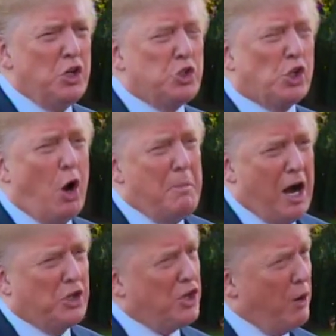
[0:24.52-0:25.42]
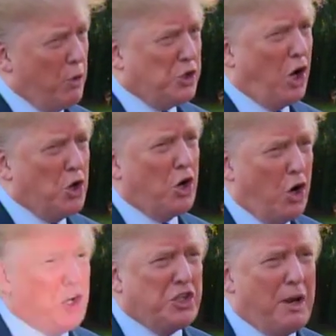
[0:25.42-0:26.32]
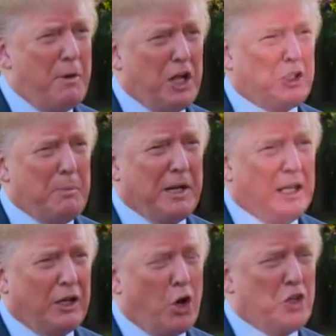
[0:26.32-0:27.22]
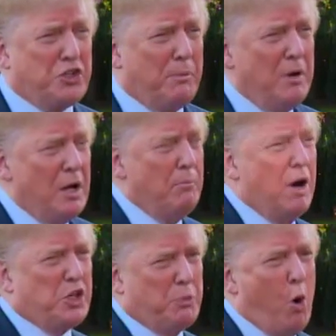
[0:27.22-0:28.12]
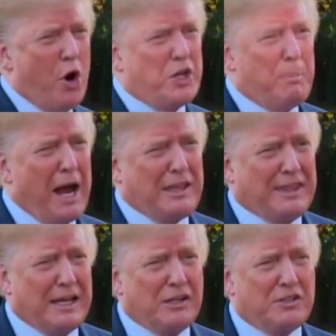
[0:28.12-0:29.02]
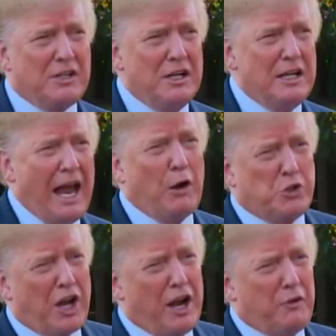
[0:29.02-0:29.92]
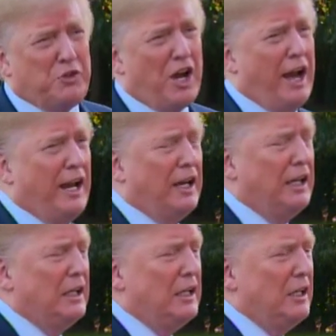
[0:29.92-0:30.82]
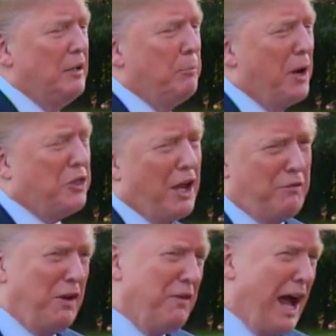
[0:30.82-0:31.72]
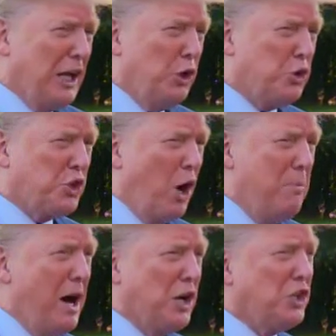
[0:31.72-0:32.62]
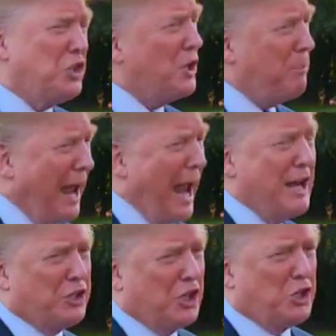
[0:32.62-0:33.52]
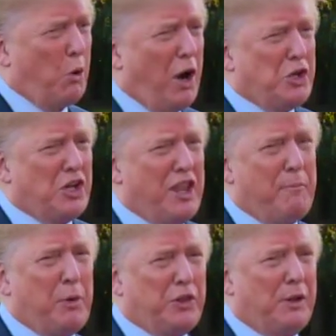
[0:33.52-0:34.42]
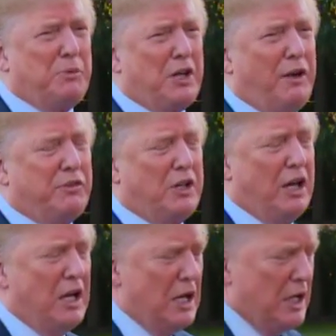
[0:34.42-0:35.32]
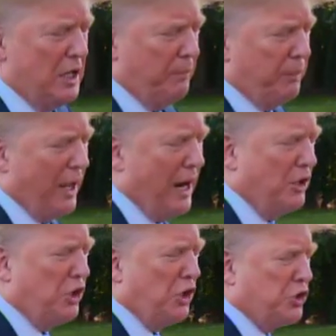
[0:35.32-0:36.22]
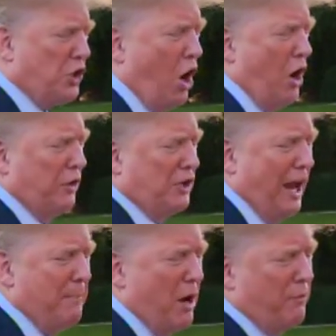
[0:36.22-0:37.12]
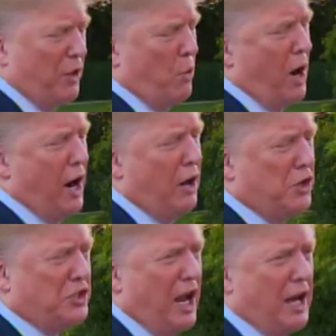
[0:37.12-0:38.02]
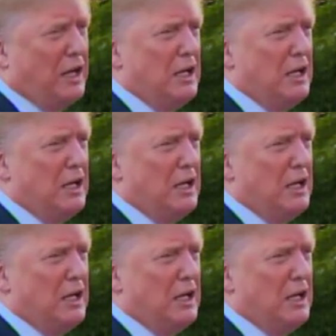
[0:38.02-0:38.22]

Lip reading: so much, which hurts them ultimately, costs them much more to buy things outside of China. But they've devalued so much, it's a bad situation they put themselves in. And I just saw it came over the wires that